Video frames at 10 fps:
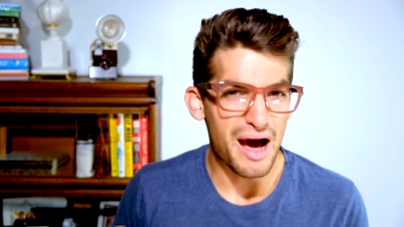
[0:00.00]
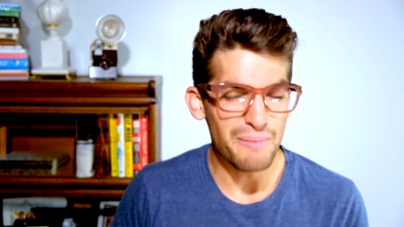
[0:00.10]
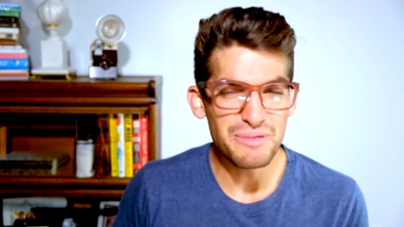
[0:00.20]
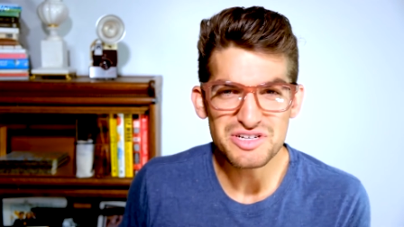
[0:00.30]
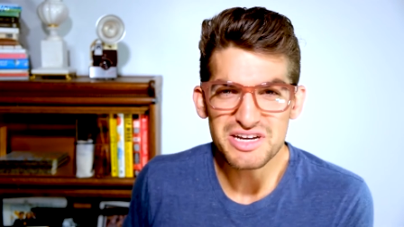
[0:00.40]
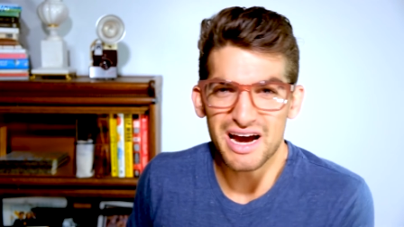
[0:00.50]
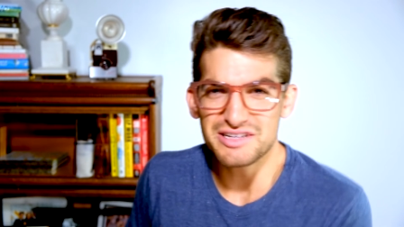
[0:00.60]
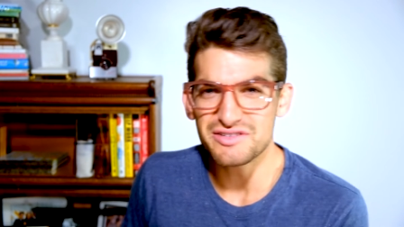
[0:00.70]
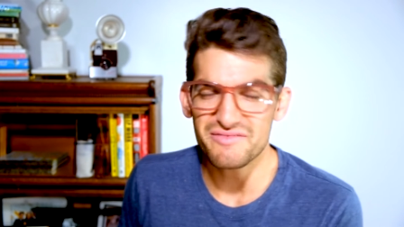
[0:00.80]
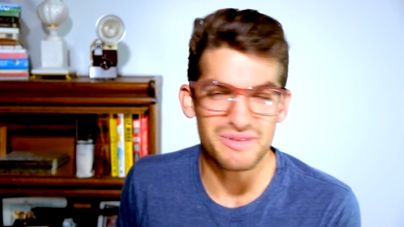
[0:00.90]
I'm Benji
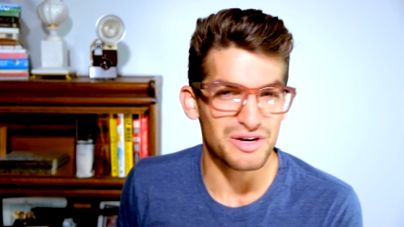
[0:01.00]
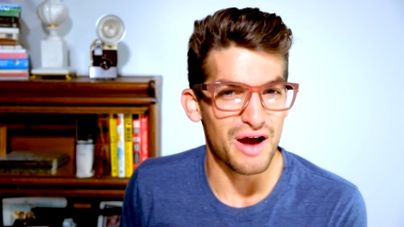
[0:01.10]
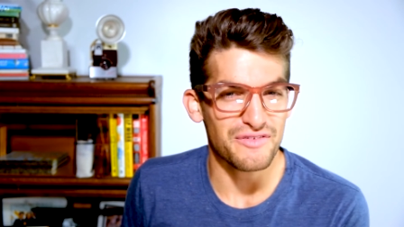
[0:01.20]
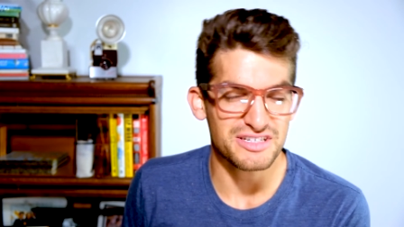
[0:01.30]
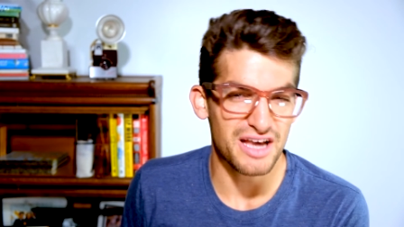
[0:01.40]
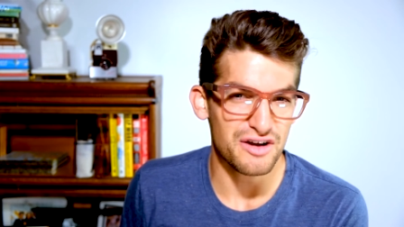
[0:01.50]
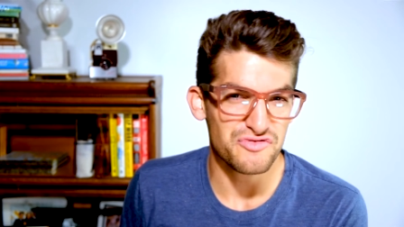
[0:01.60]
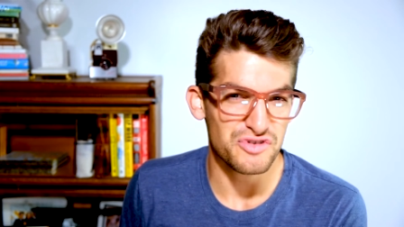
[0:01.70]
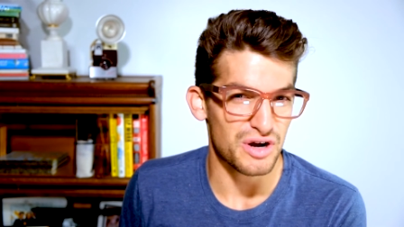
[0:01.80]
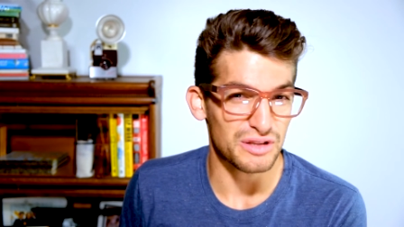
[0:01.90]
Kaiser. I've been a graphic designer
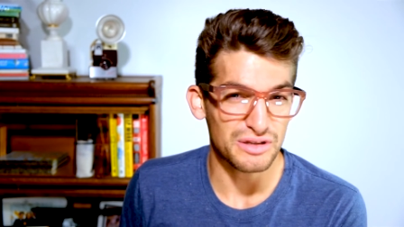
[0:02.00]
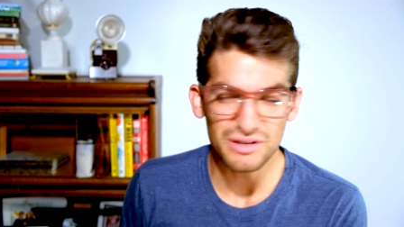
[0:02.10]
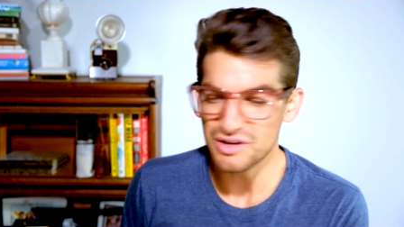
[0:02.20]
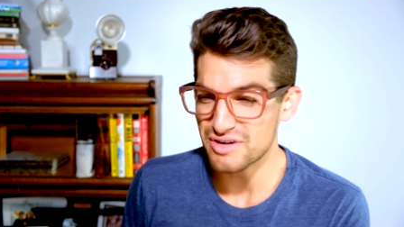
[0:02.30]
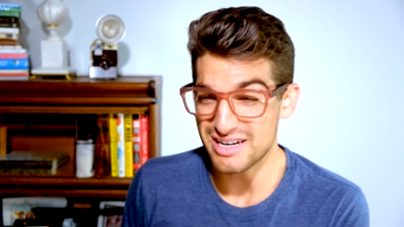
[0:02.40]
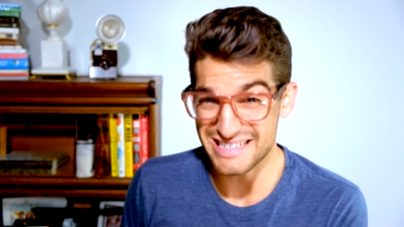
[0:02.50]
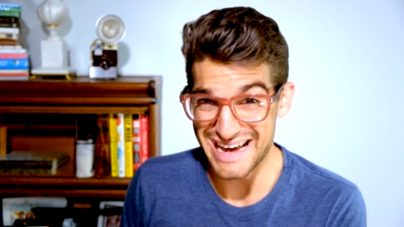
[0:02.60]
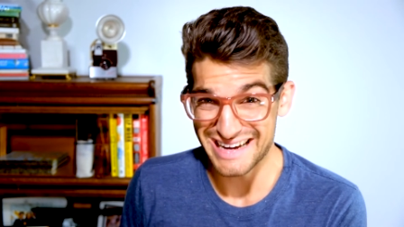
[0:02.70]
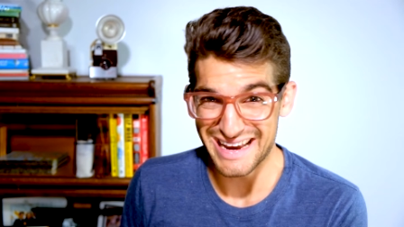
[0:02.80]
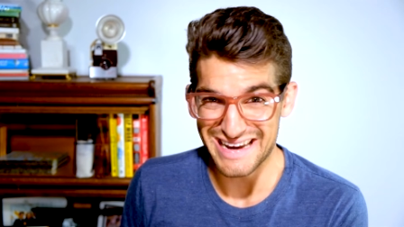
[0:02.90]
for a little under a
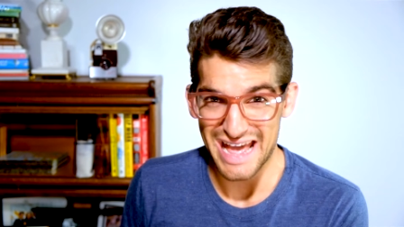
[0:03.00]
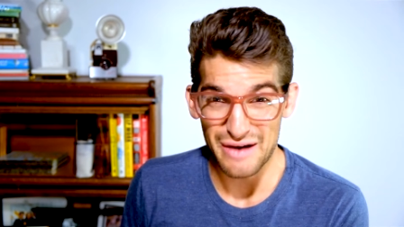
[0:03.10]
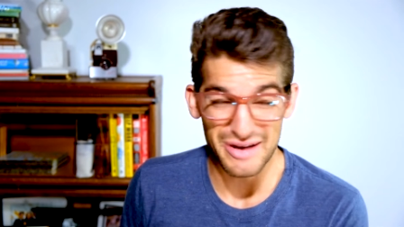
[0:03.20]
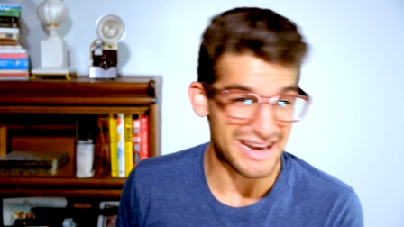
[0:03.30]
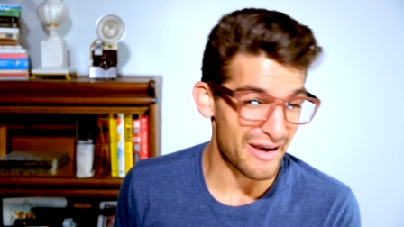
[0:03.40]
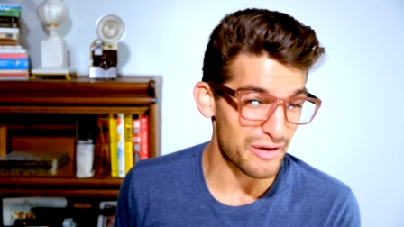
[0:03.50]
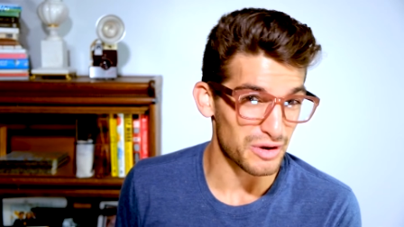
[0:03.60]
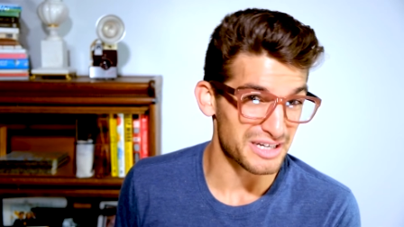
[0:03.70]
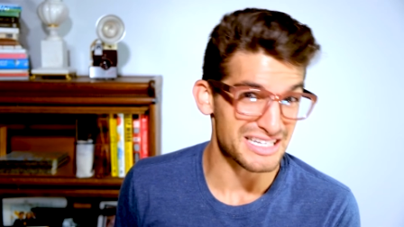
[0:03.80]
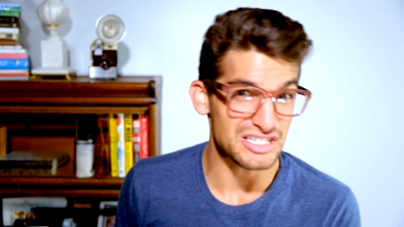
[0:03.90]
decade now, and now I
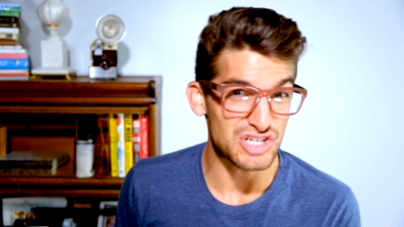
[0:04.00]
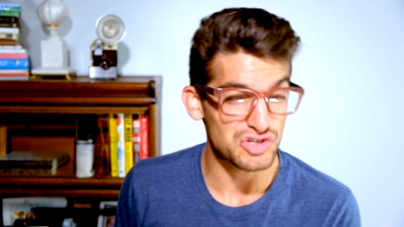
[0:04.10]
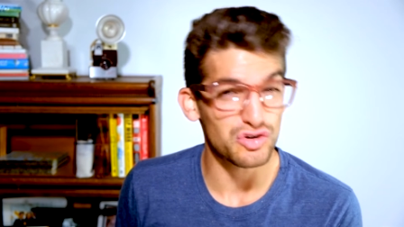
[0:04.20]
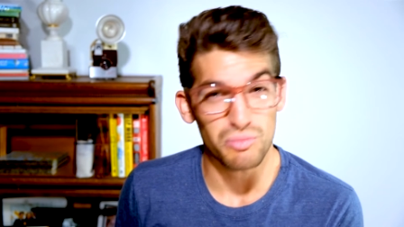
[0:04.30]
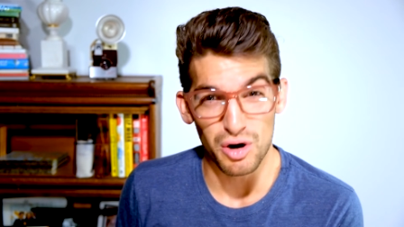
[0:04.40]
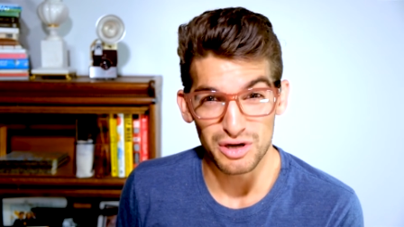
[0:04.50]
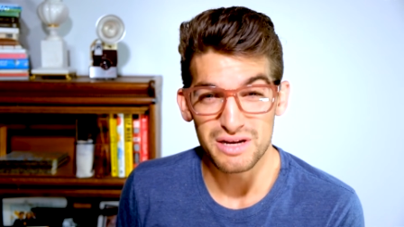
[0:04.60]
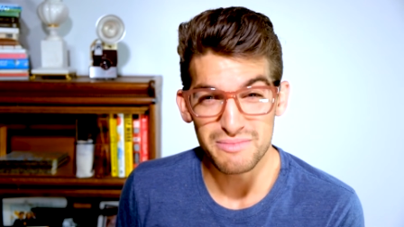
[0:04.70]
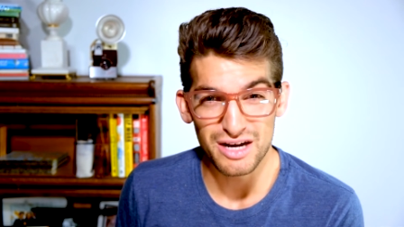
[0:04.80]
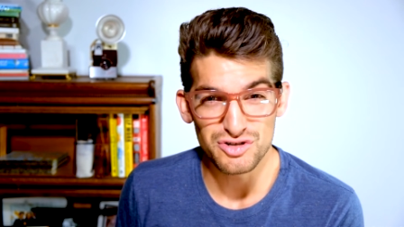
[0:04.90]
work as a digital
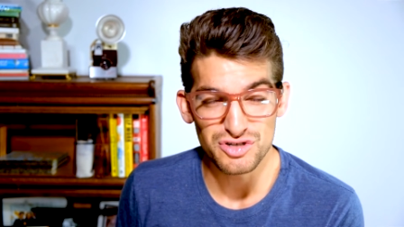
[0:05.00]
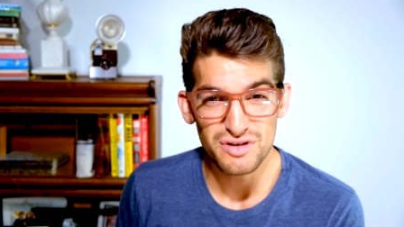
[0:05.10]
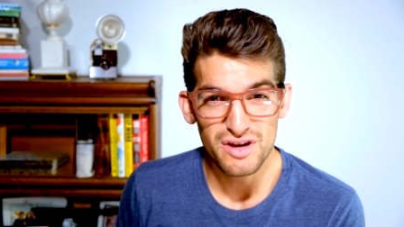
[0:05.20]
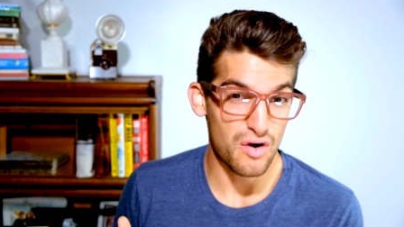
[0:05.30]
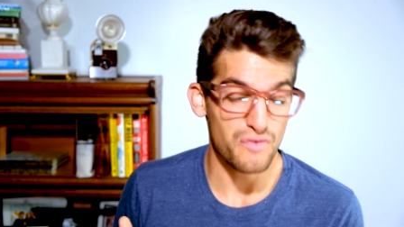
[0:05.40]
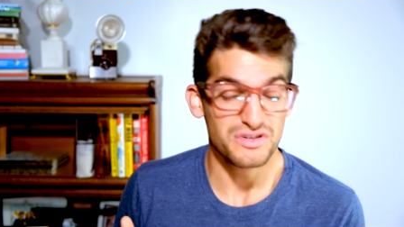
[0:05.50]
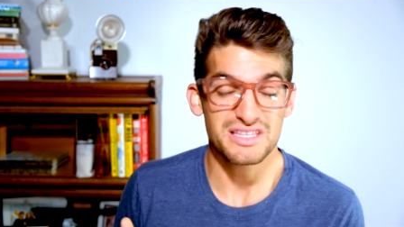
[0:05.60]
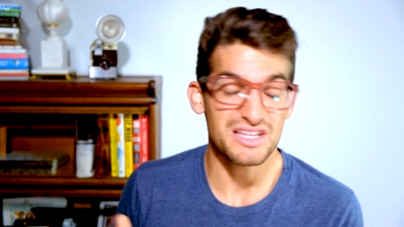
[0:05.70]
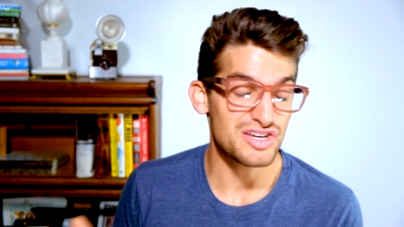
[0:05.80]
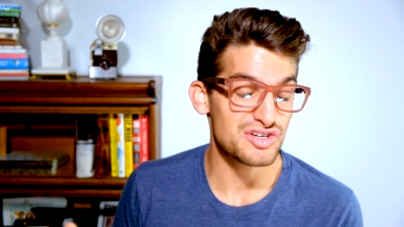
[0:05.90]
marketing manager,
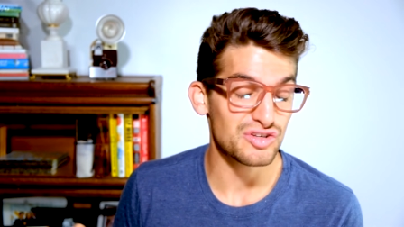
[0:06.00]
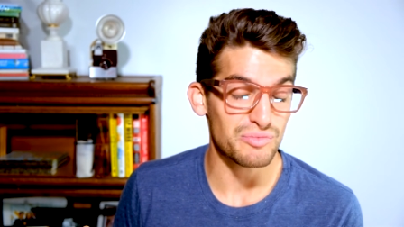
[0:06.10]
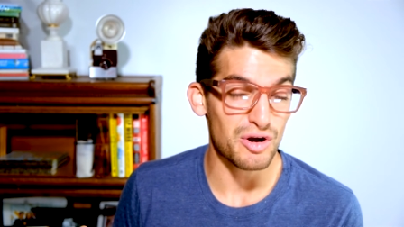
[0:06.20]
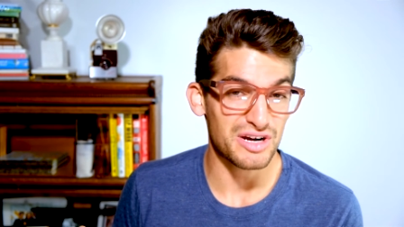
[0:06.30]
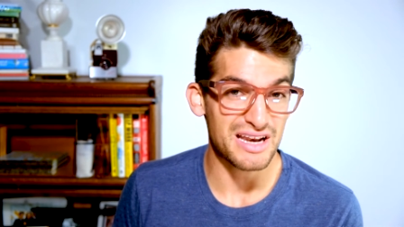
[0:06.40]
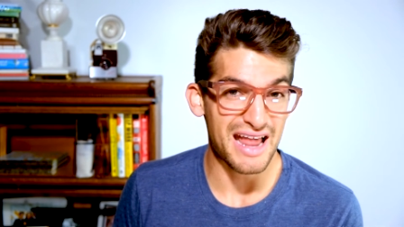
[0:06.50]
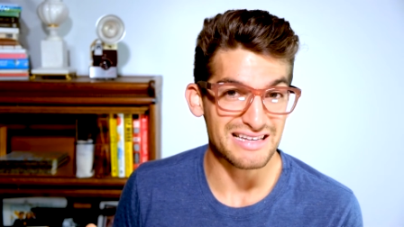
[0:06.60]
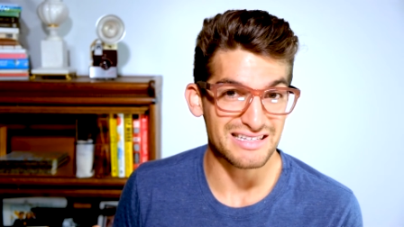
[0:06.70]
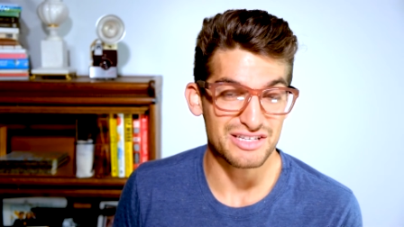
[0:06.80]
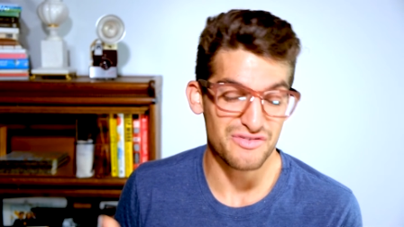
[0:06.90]
overseeing the digital marketing
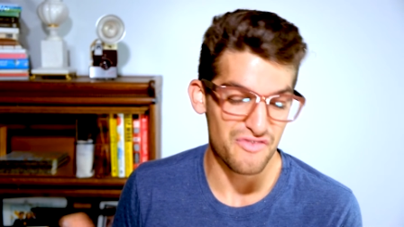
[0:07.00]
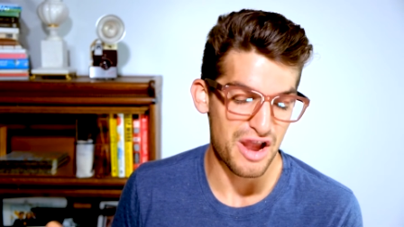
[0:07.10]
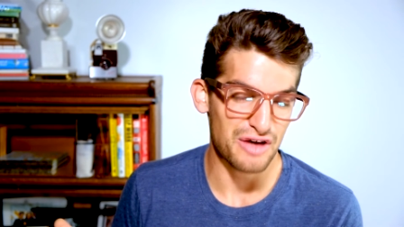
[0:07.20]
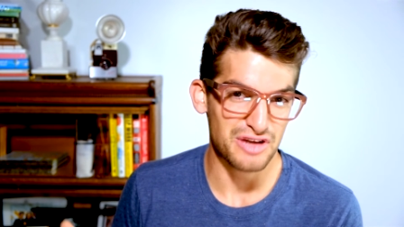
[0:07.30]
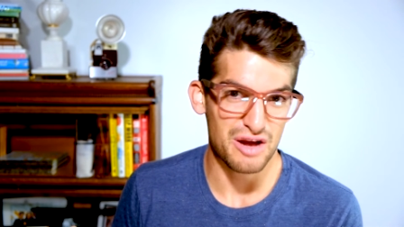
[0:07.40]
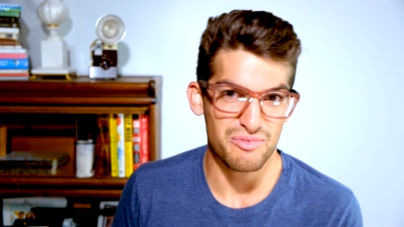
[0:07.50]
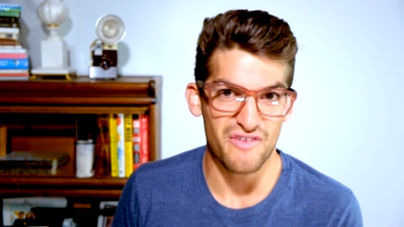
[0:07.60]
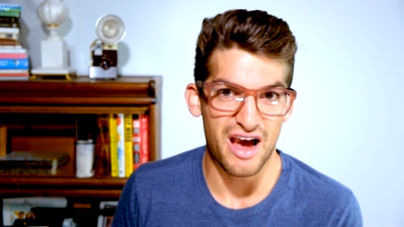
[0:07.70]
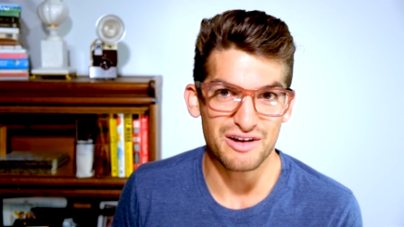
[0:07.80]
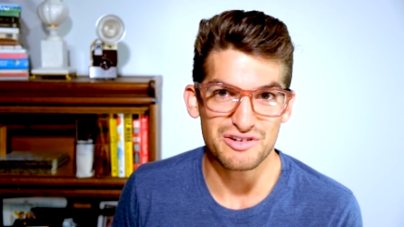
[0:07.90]
assets for healthcare
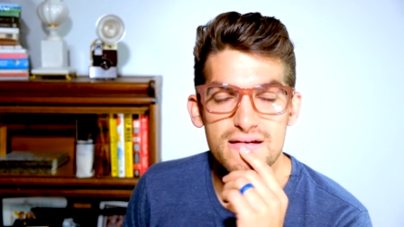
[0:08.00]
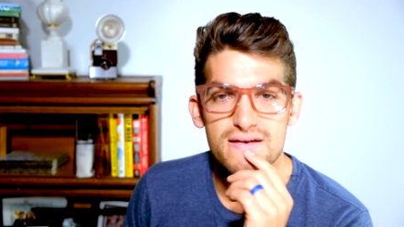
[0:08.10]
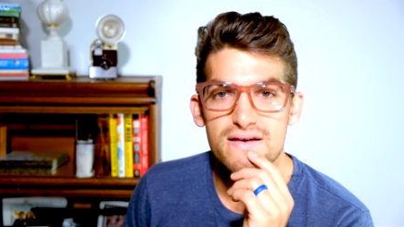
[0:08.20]
providers.